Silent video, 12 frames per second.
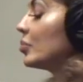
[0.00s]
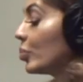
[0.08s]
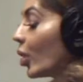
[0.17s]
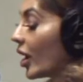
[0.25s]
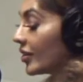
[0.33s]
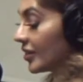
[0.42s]

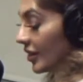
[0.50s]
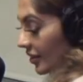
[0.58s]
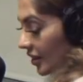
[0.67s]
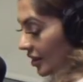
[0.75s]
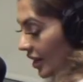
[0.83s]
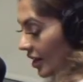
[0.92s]

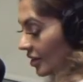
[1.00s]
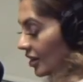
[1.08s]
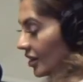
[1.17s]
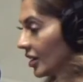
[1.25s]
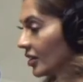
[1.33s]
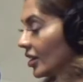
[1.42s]
processing that
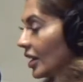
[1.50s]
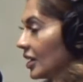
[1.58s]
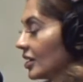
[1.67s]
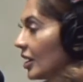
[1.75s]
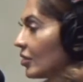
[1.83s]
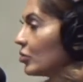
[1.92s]
and I, I,
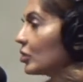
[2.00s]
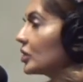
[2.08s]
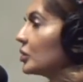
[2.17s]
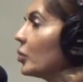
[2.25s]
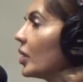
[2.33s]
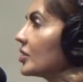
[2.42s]
I, really
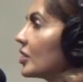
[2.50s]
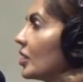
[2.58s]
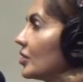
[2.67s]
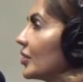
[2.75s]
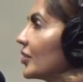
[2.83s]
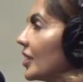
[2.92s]
want to
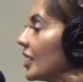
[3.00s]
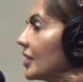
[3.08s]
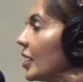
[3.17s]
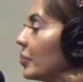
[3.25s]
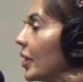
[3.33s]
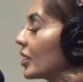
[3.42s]
understand
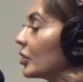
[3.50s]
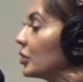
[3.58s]
that better.